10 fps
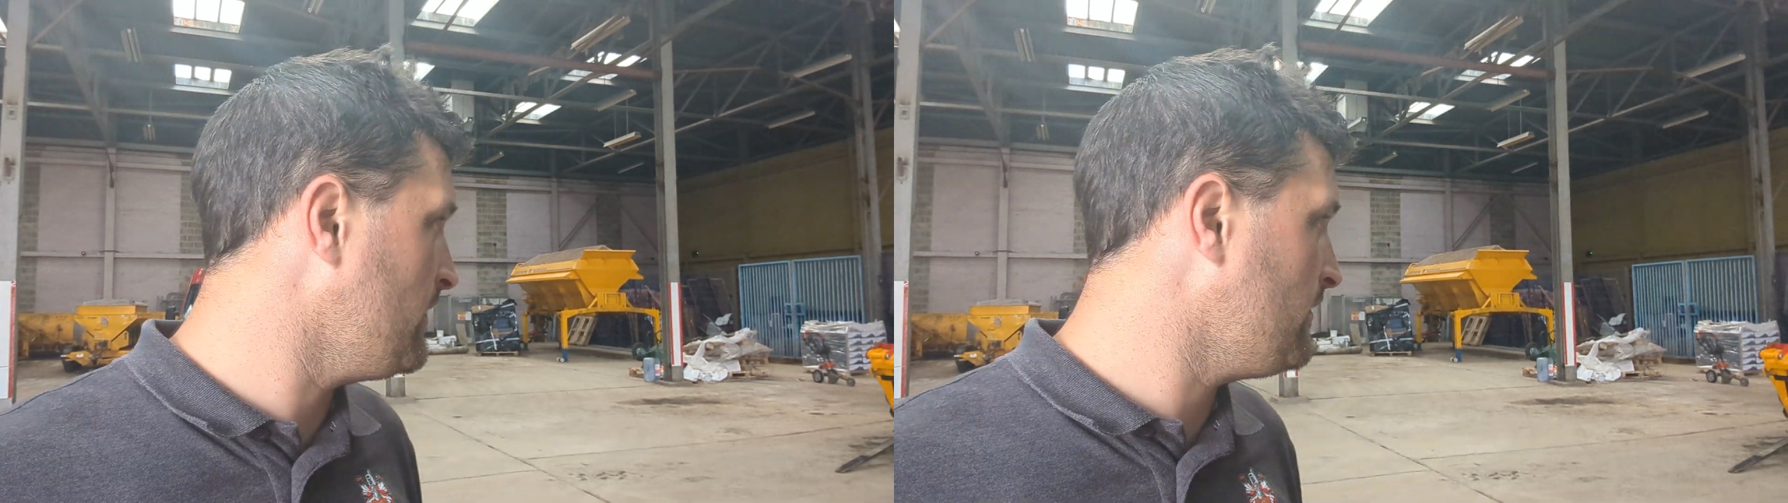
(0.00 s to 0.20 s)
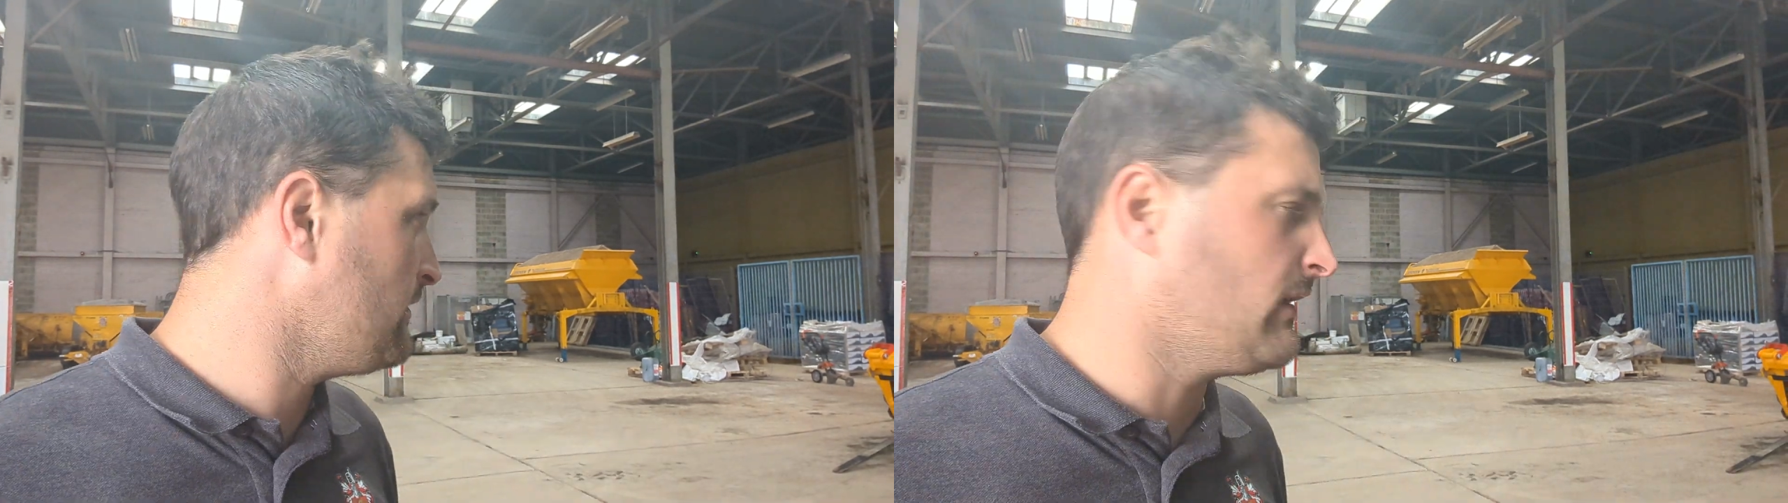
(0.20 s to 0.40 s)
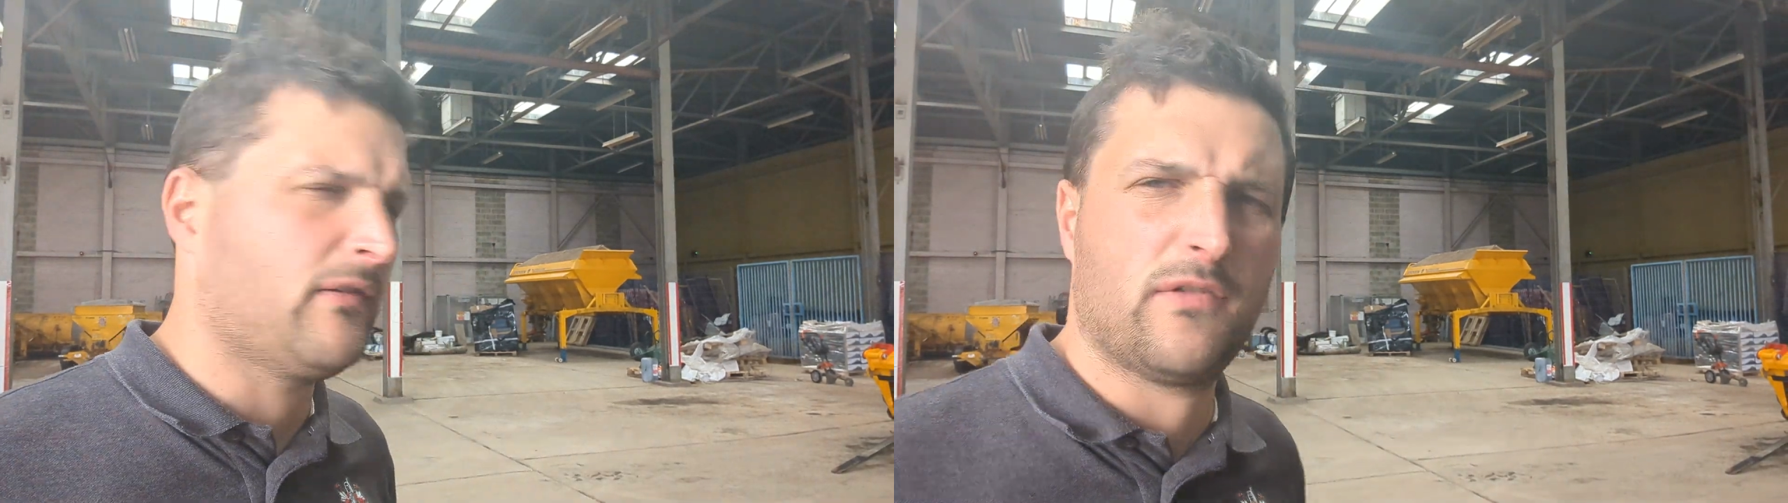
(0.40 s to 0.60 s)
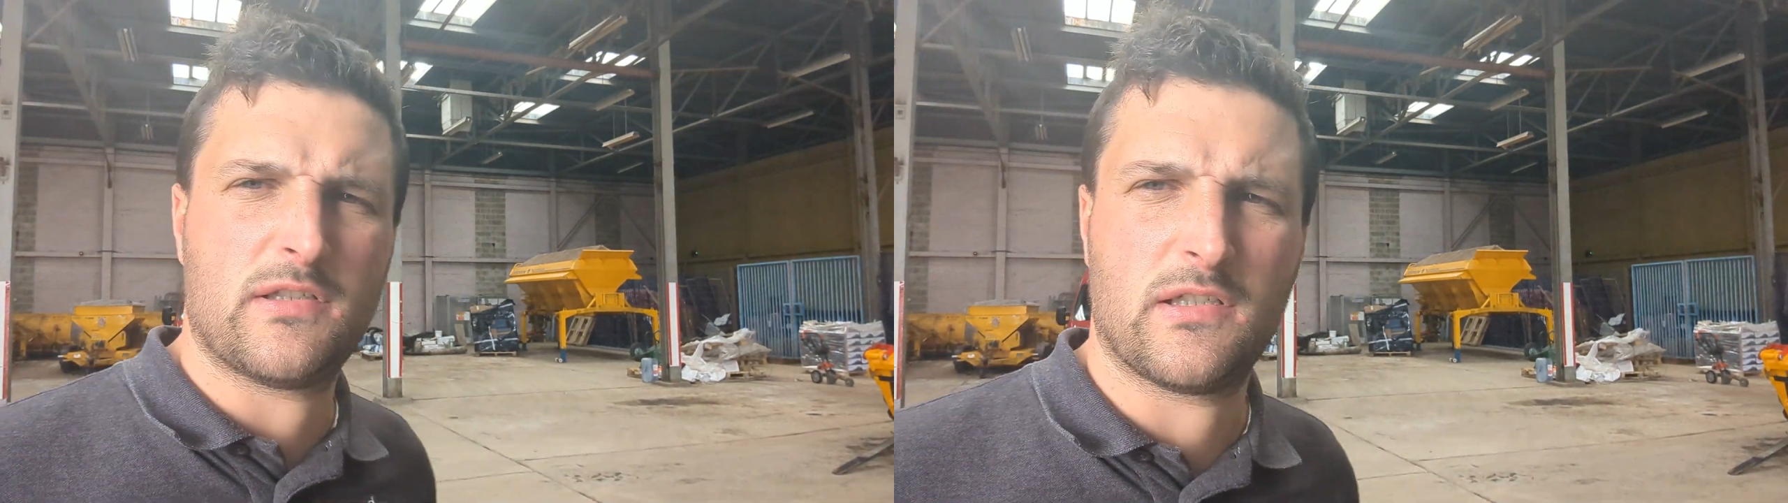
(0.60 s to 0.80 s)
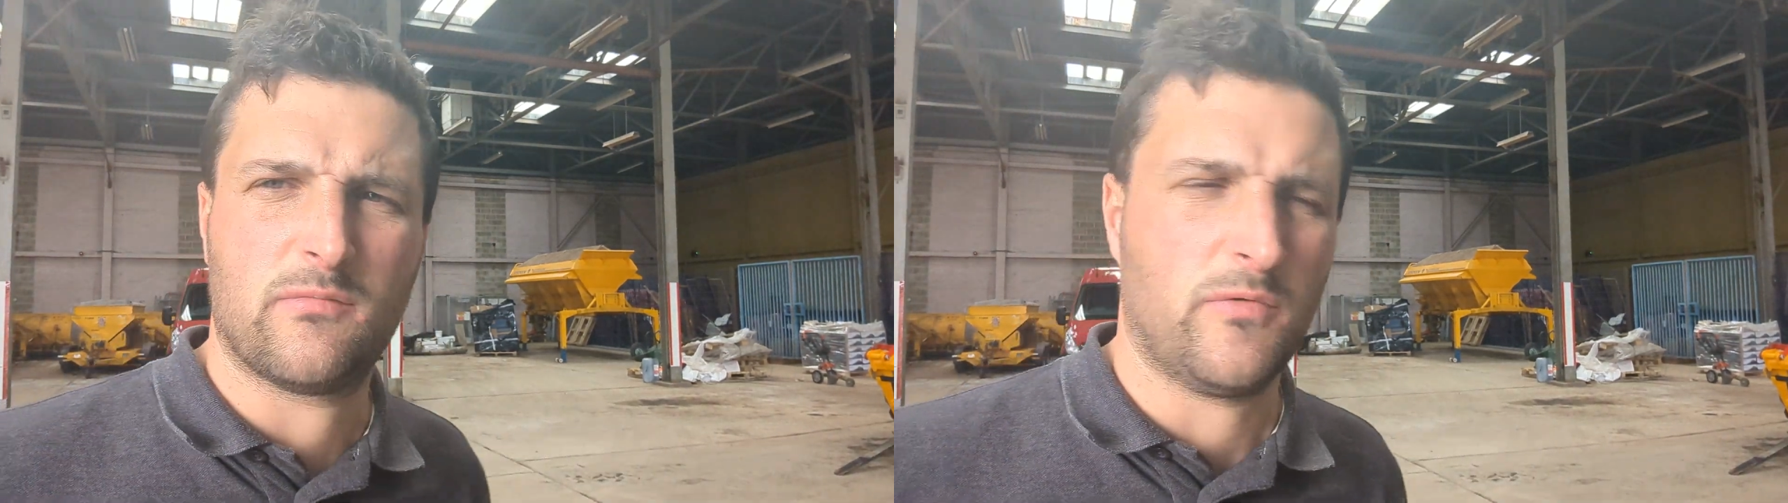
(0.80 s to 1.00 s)
I think every
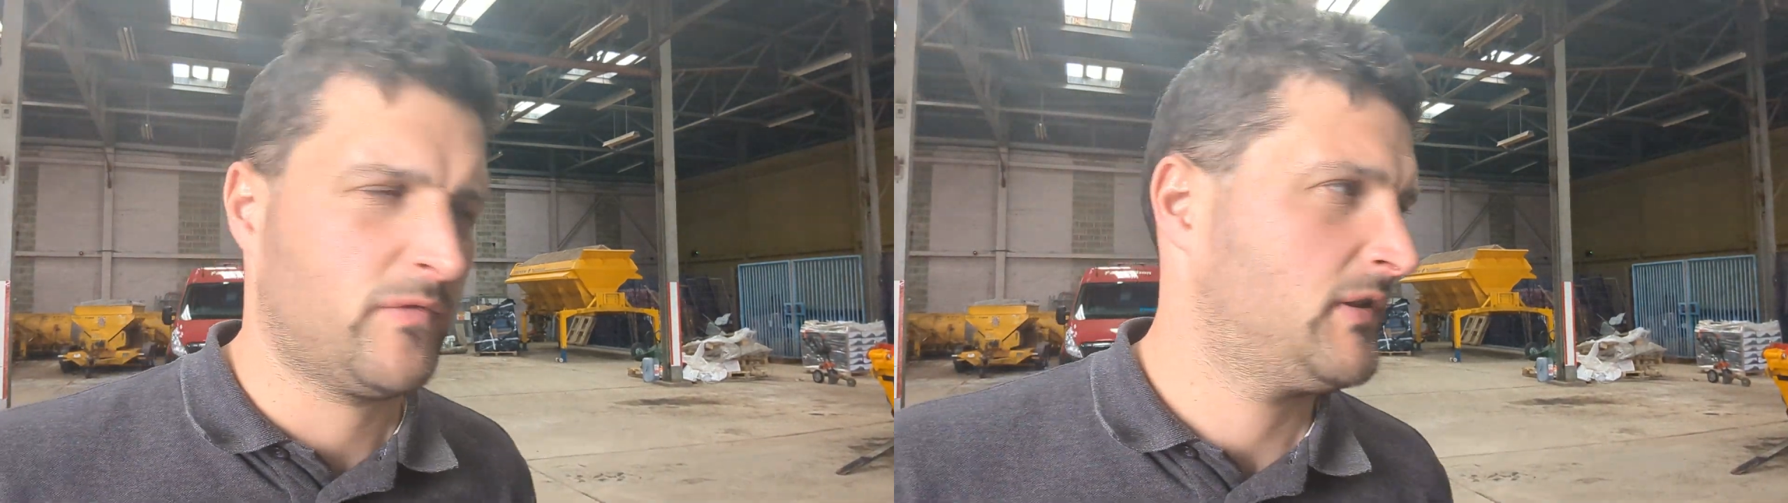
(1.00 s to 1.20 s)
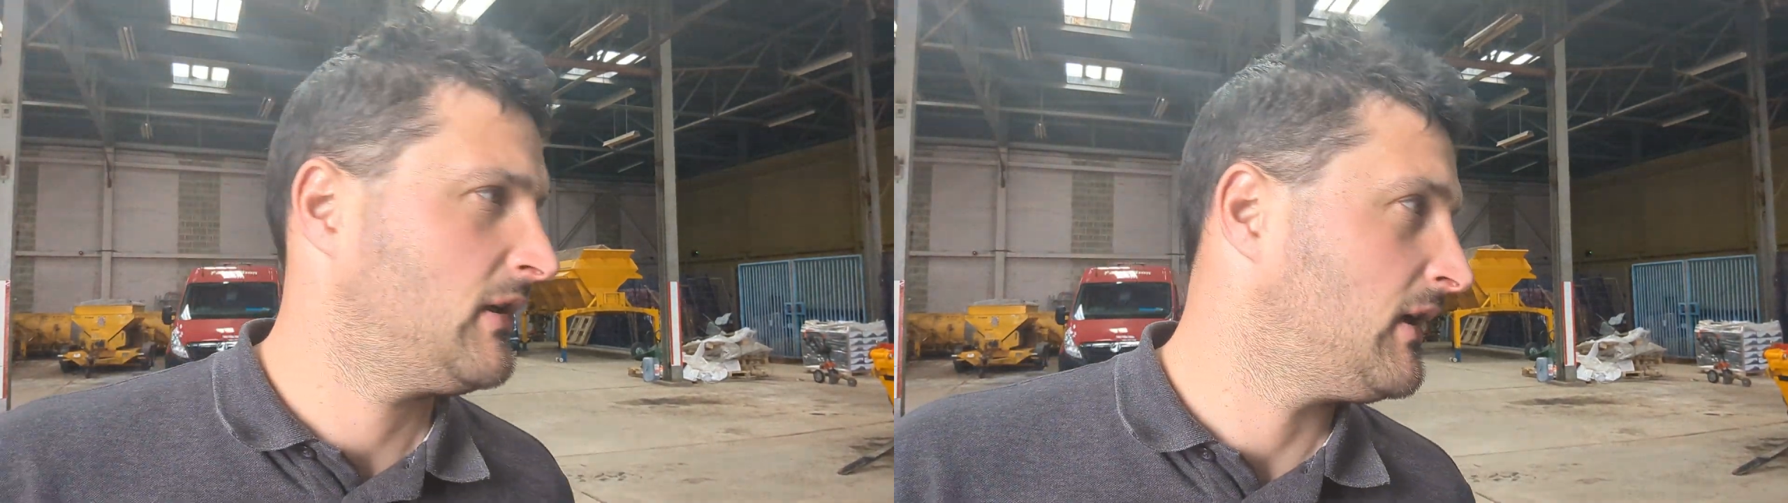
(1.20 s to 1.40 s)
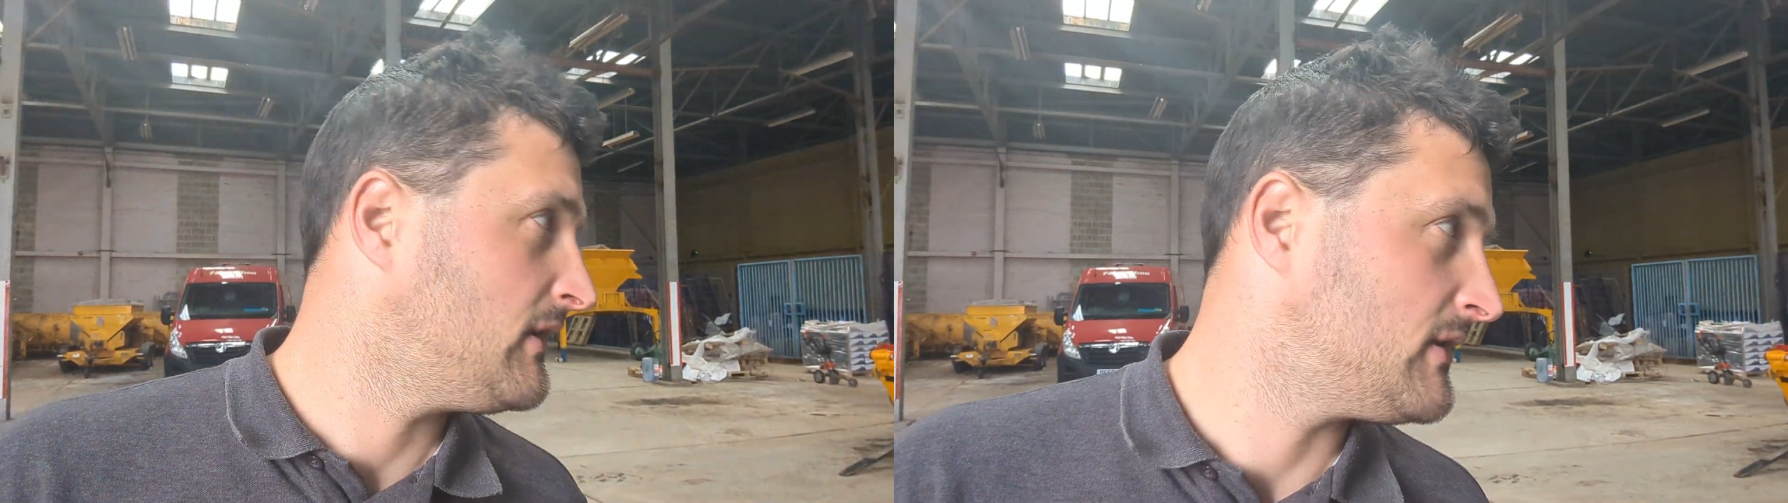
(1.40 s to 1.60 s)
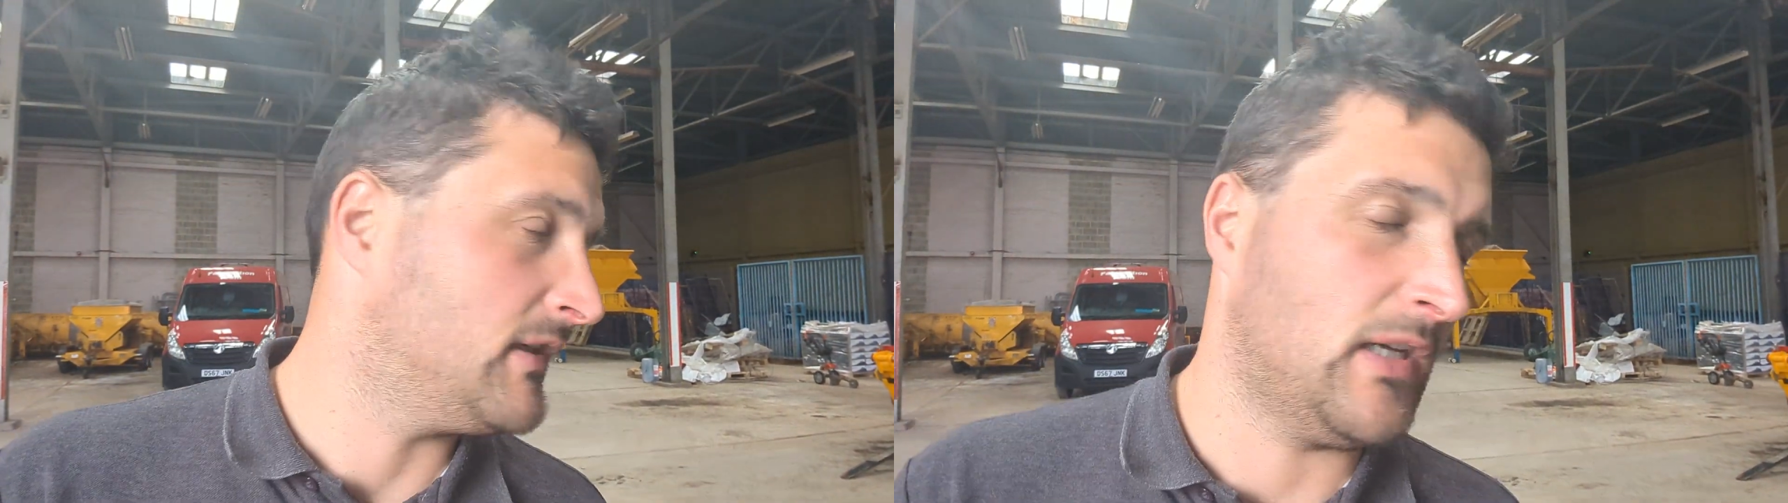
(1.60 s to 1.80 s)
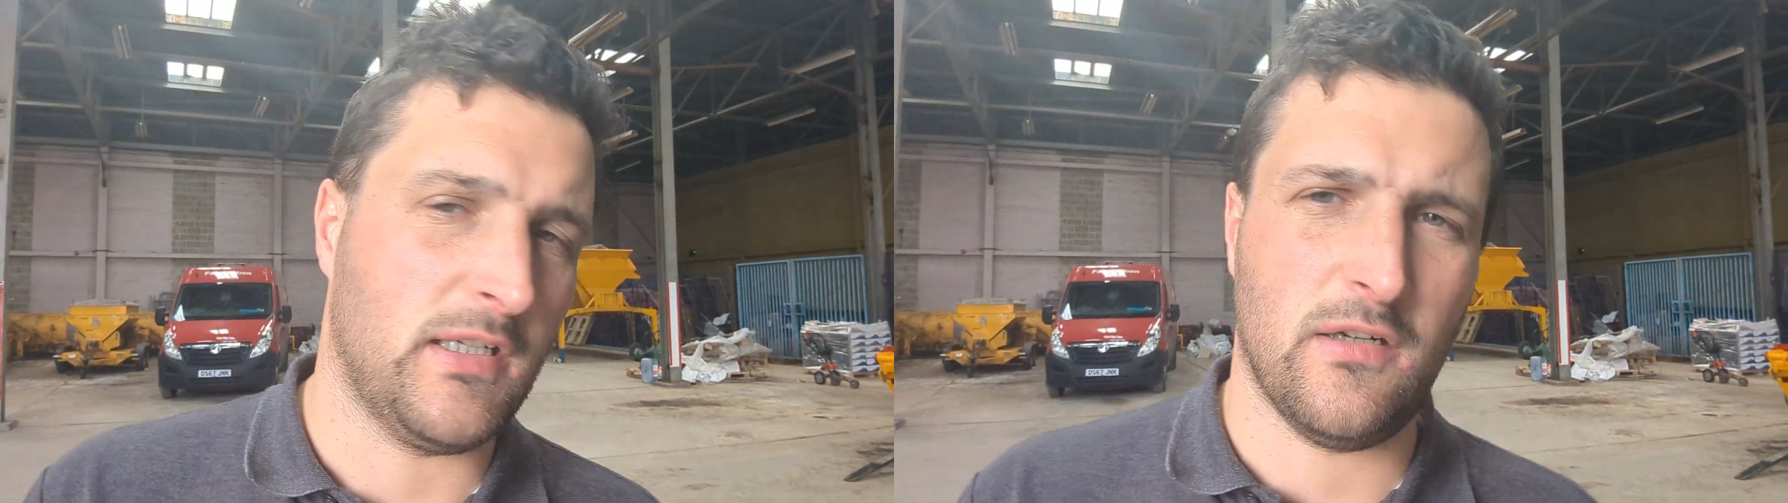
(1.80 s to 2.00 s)
6 months that gets
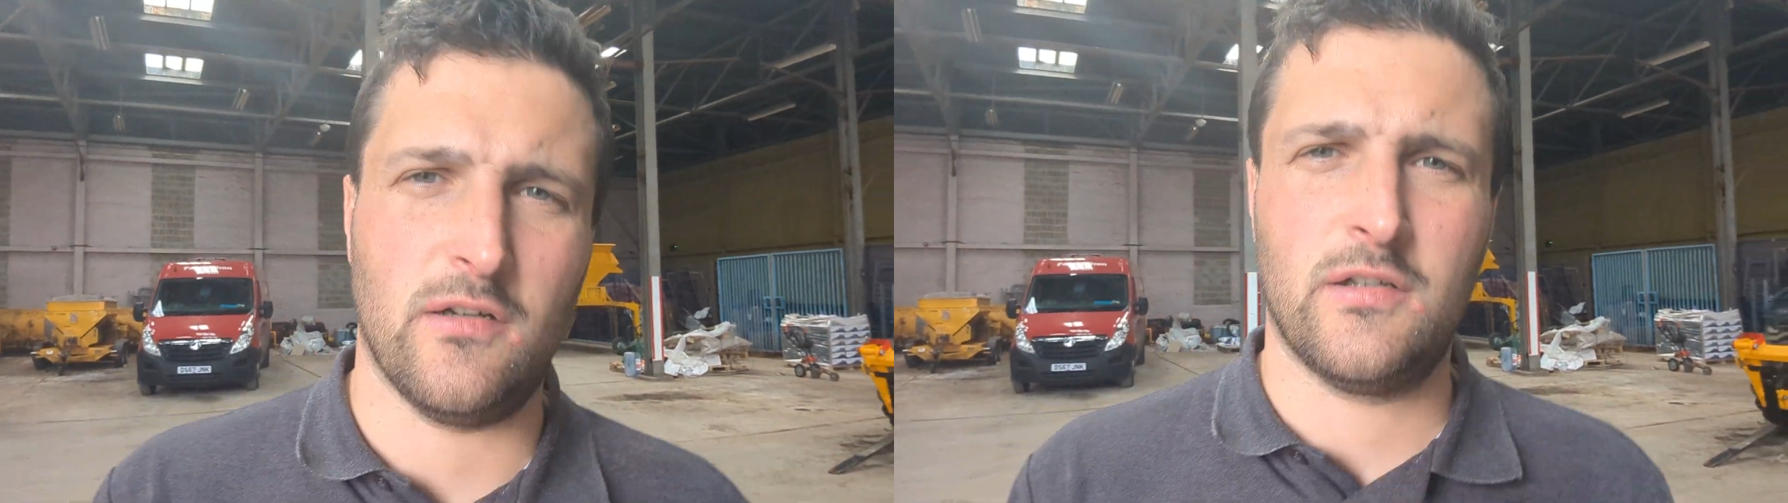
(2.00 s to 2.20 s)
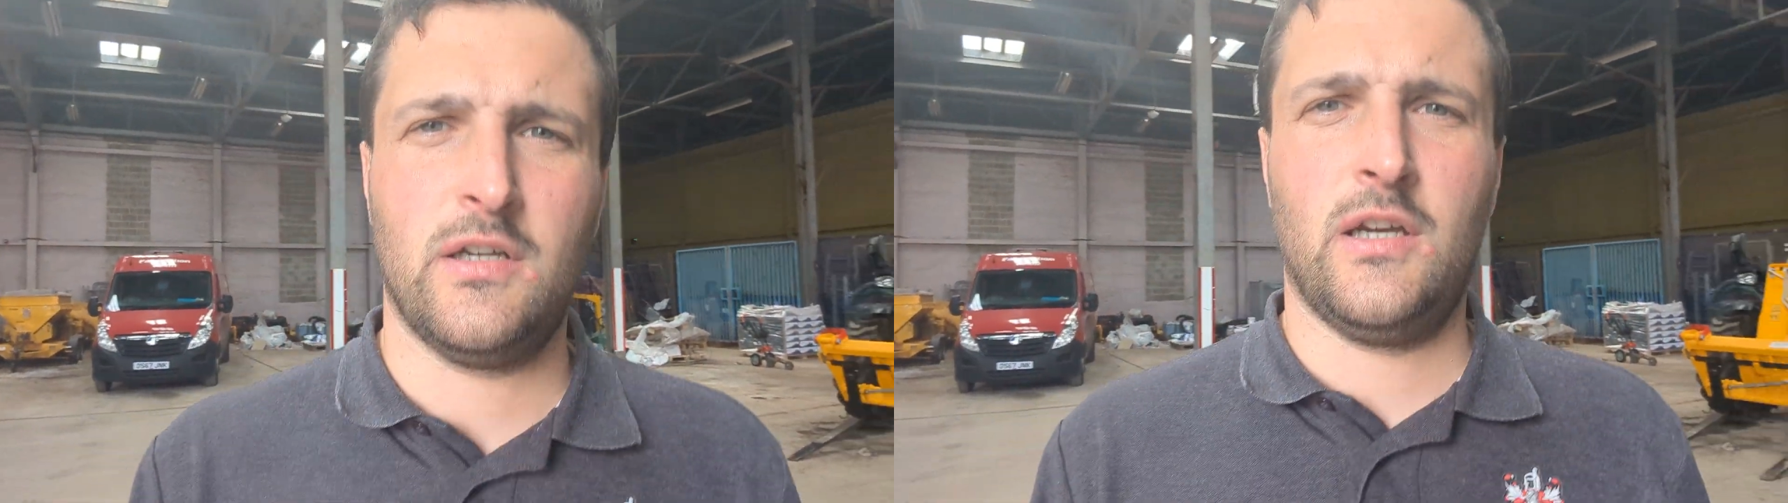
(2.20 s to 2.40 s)
added on.